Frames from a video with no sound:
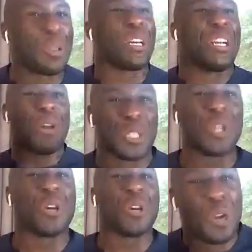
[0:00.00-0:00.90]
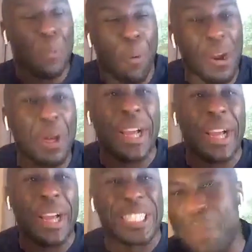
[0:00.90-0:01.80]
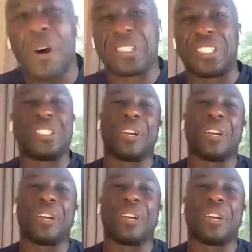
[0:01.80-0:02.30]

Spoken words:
of course. You would have probably wanted to go to the boxing